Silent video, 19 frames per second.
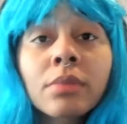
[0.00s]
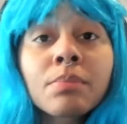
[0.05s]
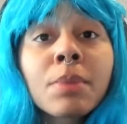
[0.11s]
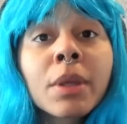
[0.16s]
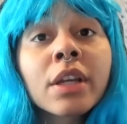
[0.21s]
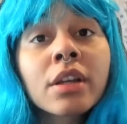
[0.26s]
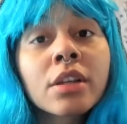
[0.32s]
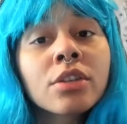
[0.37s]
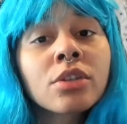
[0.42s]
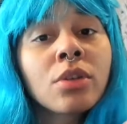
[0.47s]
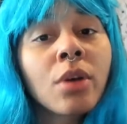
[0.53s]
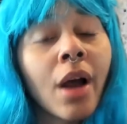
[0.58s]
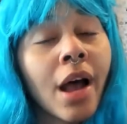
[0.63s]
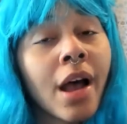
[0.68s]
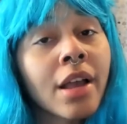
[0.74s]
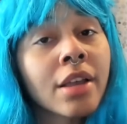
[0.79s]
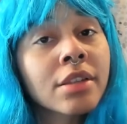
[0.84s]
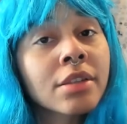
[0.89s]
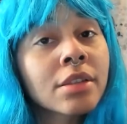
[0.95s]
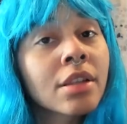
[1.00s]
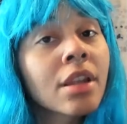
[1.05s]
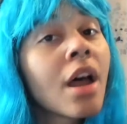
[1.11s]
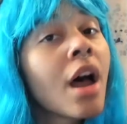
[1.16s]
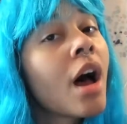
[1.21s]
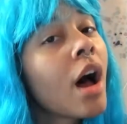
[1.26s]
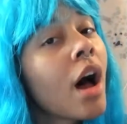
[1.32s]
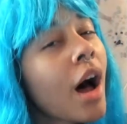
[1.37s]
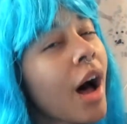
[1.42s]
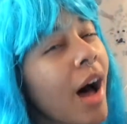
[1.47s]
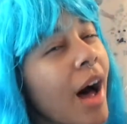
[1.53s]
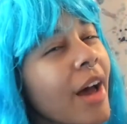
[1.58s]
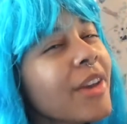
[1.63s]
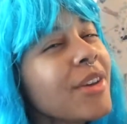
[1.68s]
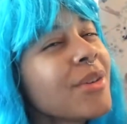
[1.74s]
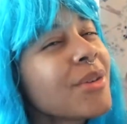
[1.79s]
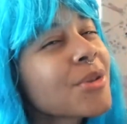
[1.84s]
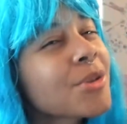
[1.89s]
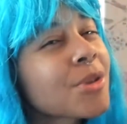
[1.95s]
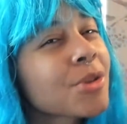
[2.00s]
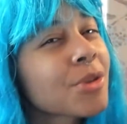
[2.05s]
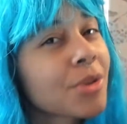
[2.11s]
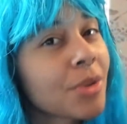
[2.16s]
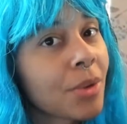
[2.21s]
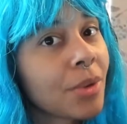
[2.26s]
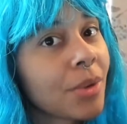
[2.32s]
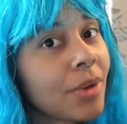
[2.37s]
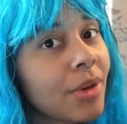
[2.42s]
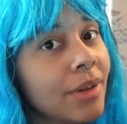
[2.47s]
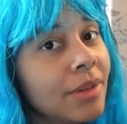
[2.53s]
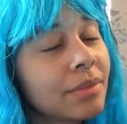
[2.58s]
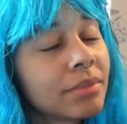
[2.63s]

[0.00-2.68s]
Because you asked, are you sure?